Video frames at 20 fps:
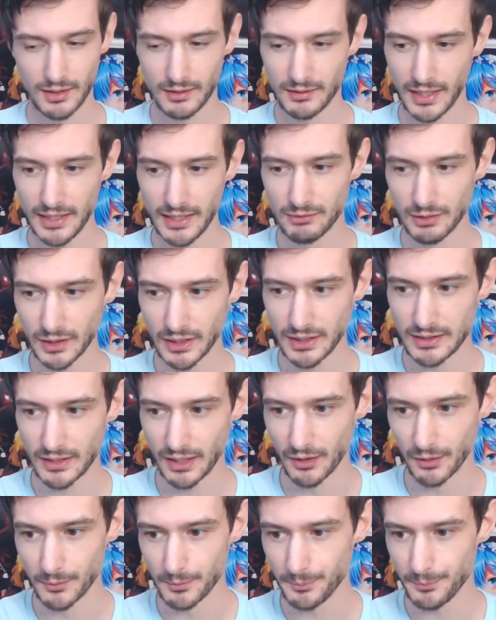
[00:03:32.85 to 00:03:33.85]
They really
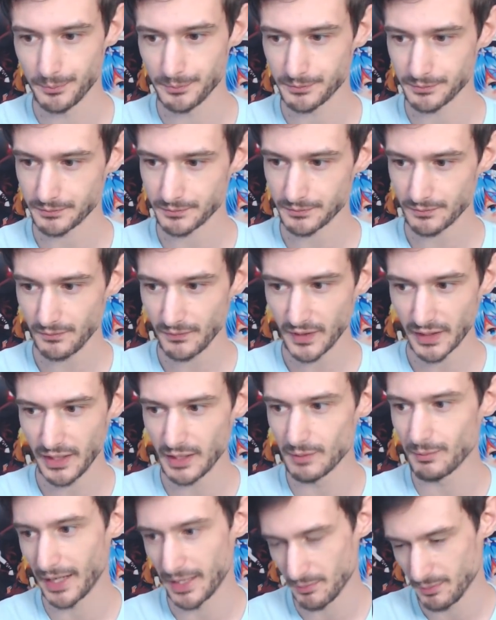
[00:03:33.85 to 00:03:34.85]
don't, in my